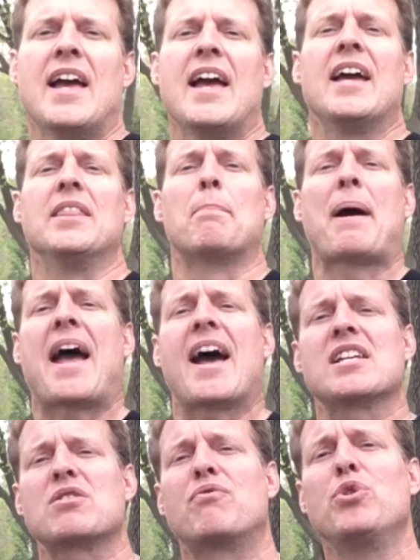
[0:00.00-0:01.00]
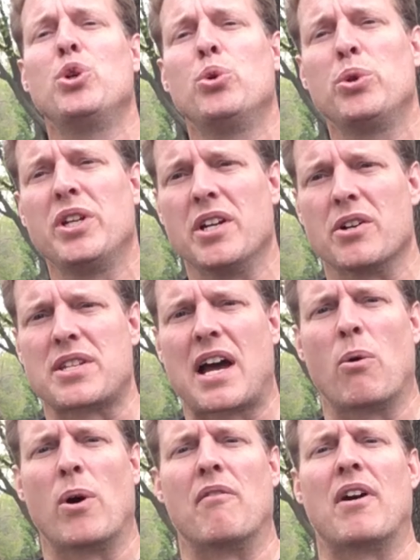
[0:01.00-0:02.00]
In the past few years,
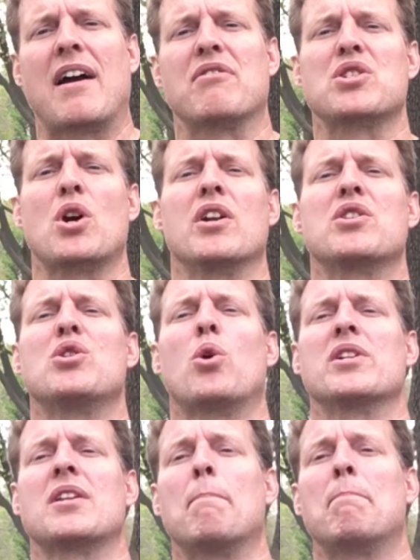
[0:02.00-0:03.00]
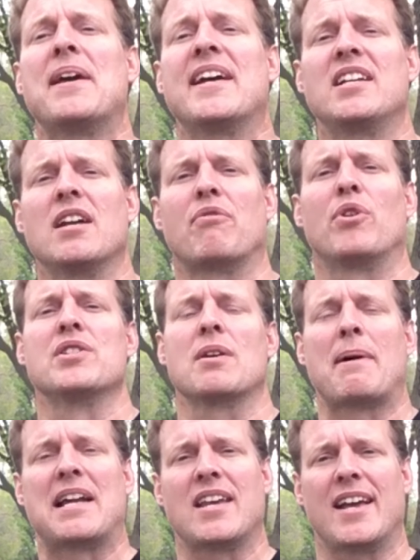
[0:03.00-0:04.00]
however, I've started to notice a big difference in
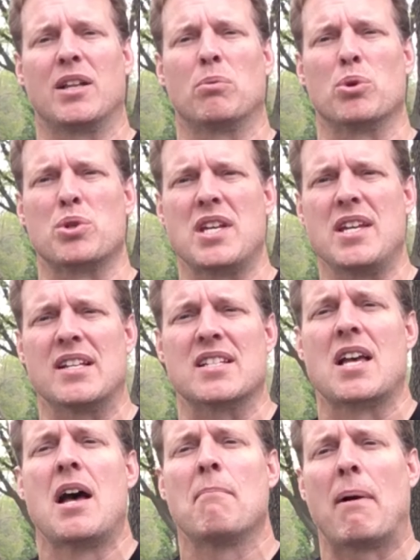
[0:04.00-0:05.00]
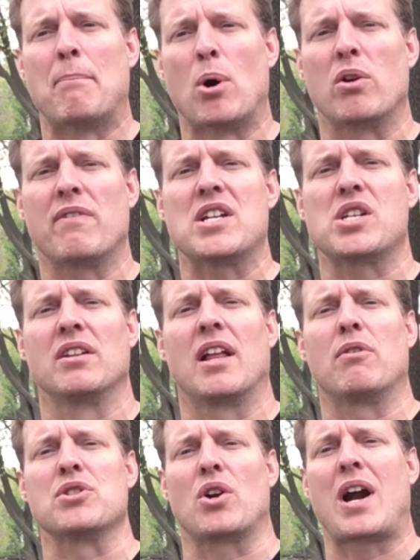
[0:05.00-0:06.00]
my daily routines. My motivation
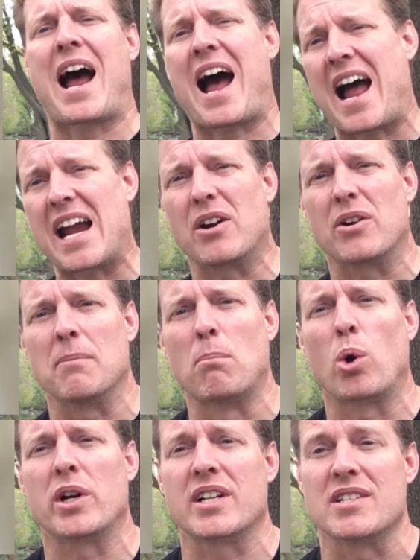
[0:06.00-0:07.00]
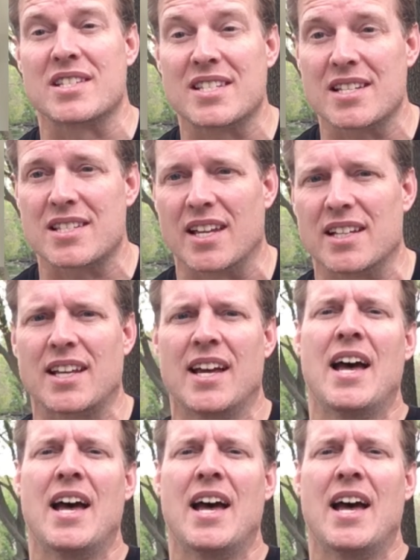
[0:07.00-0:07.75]
levels are higher and more consistent.